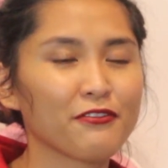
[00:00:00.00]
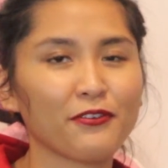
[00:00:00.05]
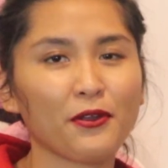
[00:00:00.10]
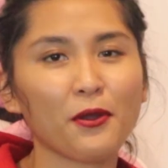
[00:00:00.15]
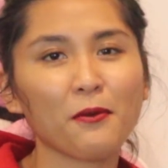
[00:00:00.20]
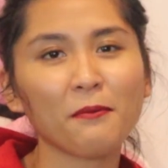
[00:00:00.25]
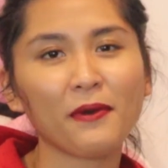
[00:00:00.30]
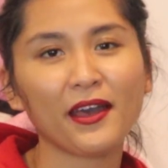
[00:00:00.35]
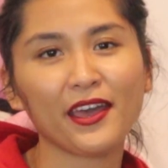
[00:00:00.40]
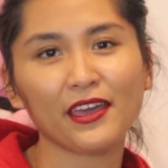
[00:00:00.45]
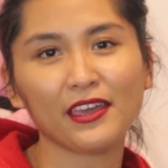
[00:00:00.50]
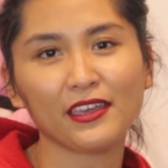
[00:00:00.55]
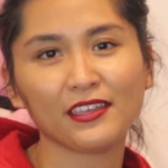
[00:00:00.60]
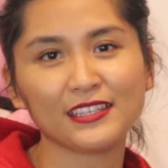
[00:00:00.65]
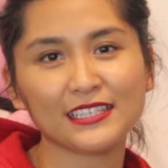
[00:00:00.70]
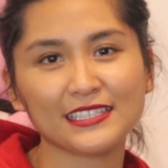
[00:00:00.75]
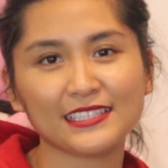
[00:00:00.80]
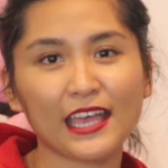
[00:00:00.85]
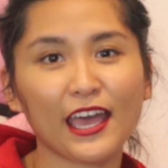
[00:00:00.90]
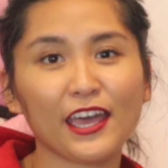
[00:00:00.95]
from
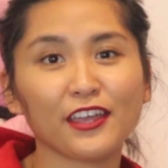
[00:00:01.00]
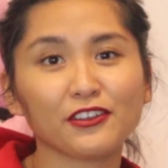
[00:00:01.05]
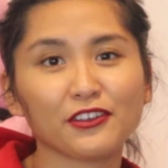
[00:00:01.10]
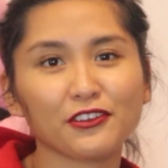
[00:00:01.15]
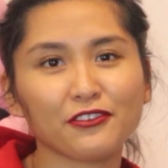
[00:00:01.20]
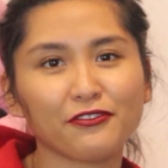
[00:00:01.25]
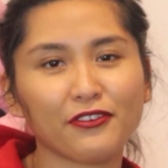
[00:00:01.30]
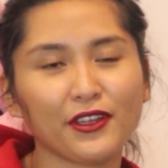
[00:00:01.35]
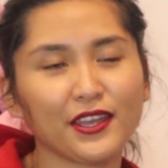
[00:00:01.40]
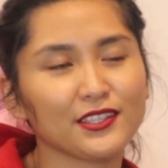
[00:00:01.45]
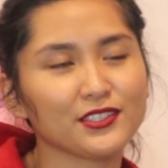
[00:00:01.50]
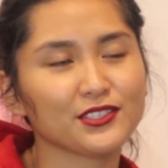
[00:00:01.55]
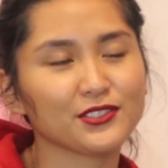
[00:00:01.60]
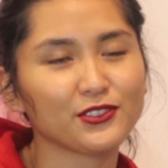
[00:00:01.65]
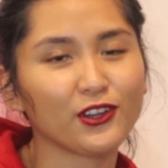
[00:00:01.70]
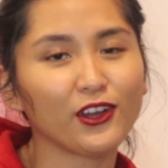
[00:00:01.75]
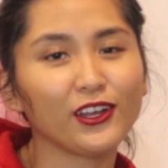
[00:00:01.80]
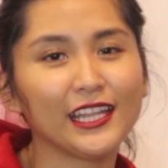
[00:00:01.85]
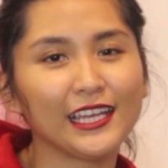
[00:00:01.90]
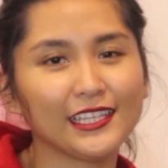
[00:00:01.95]
my designer friends,
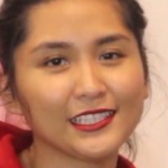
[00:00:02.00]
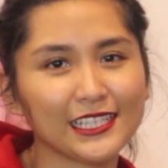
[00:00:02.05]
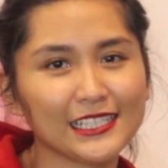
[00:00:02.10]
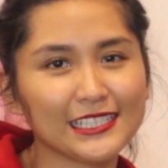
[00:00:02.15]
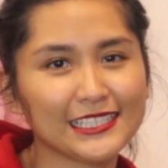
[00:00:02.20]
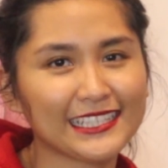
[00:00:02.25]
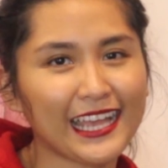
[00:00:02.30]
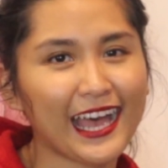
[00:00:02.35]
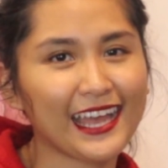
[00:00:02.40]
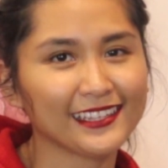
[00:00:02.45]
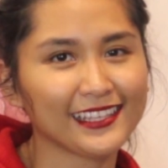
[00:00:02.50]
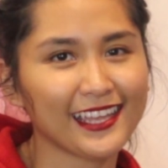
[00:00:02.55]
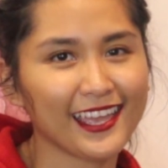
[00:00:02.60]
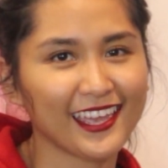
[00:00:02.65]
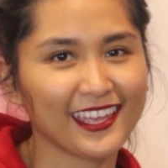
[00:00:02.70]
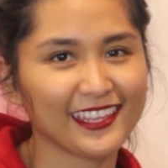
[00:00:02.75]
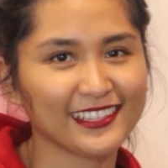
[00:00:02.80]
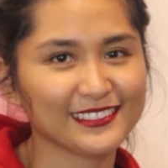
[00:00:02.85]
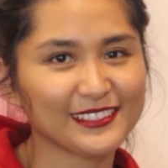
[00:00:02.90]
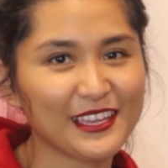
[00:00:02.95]
Roland Alzate
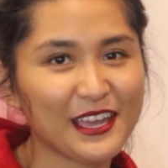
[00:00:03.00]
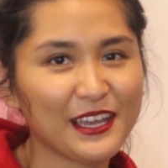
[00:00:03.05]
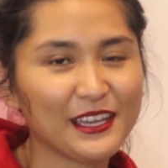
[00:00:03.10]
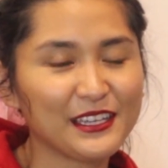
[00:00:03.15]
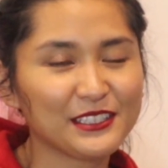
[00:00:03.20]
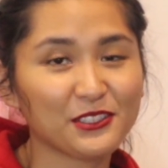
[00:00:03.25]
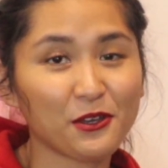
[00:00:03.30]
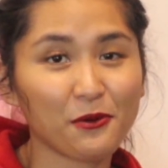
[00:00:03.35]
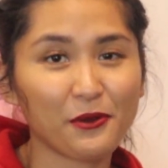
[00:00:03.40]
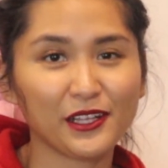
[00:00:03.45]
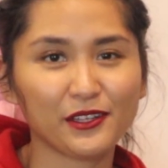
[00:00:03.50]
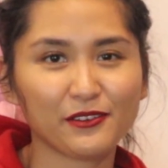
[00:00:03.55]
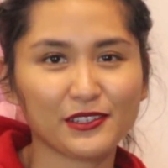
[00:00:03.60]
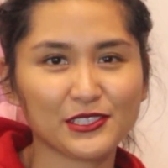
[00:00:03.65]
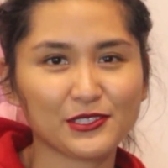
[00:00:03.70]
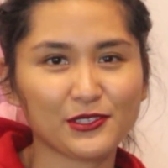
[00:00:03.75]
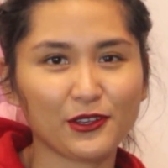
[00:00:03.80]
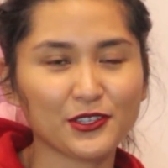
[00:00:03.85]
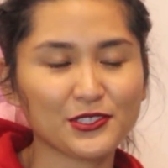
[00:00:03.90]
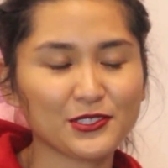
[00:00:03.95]
and Noel
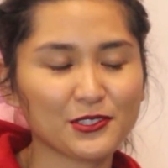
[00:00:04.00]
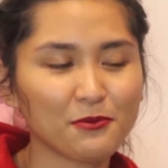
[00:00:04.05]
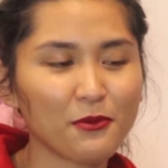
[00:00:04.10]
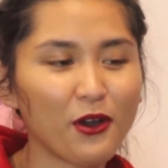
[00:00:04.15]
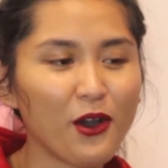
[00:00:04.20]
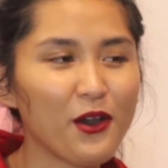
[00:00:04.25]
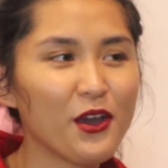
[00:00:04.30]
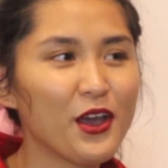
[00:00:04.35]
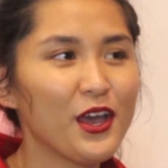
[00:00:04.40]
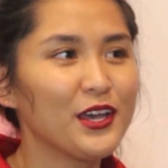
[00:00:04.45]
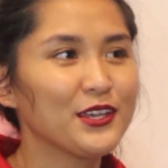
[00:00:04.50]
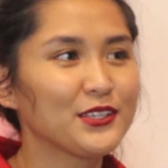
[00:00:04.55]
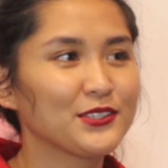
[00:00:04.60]
Crisostomo.